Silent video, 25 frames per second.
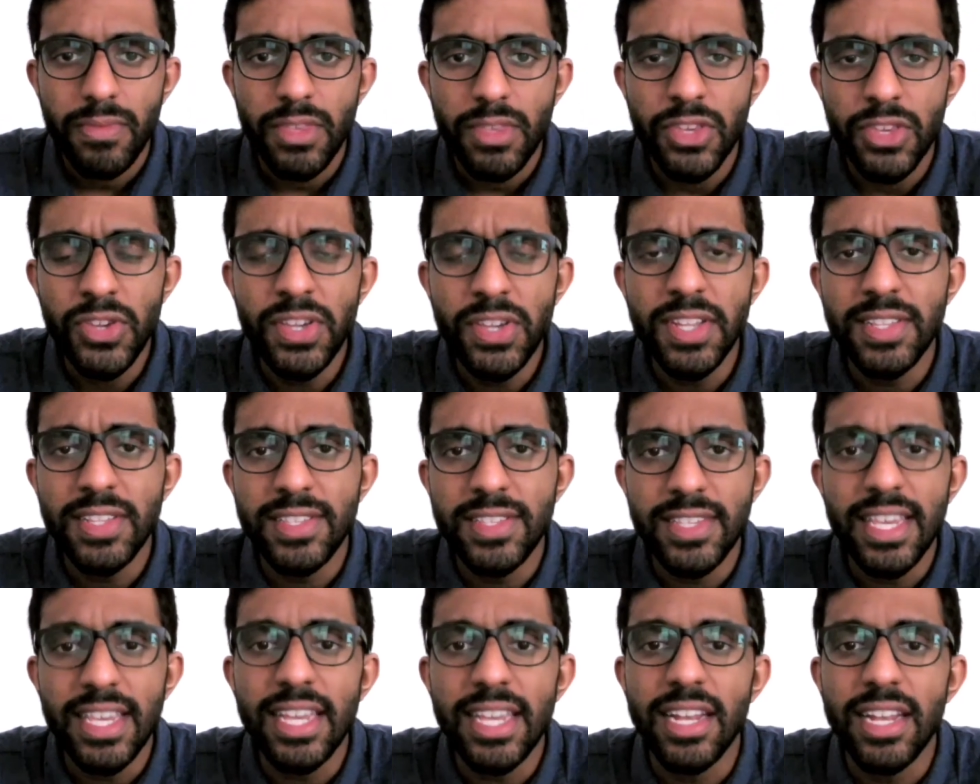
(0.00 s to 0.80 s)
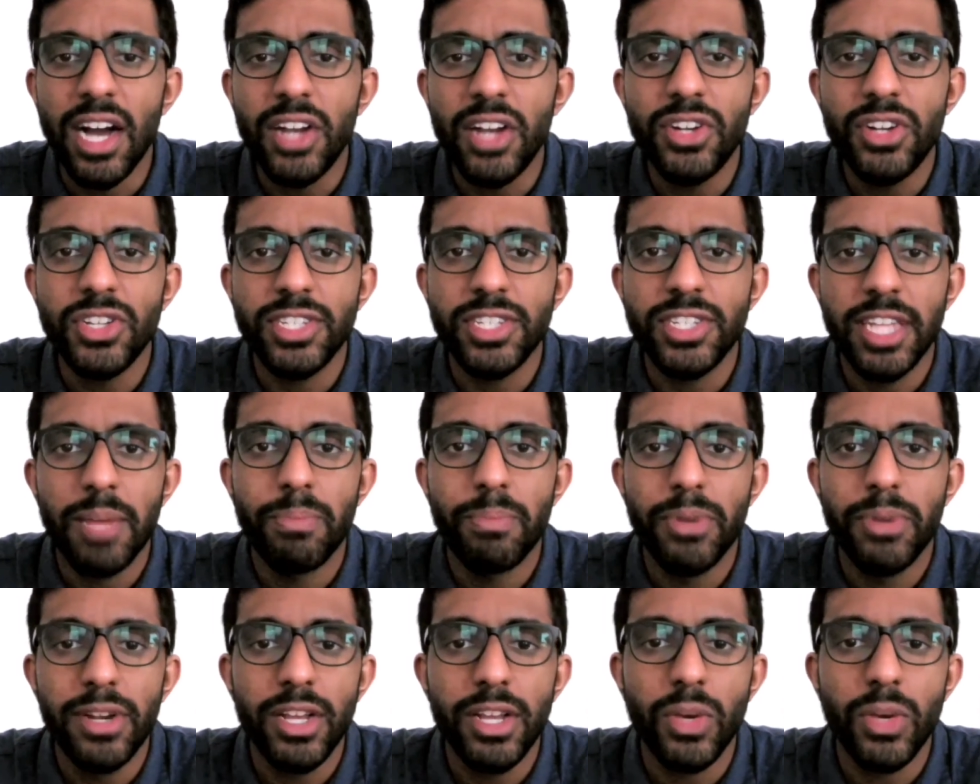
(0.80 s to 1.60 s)
you can see and understand
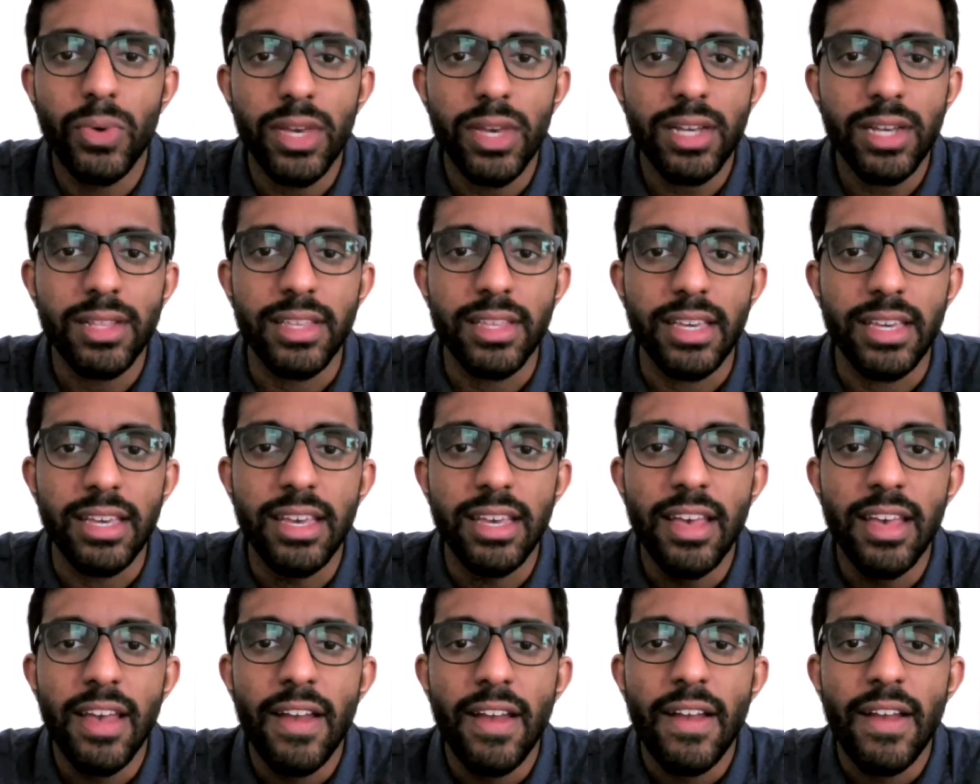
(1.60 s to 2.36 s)
pretty quickly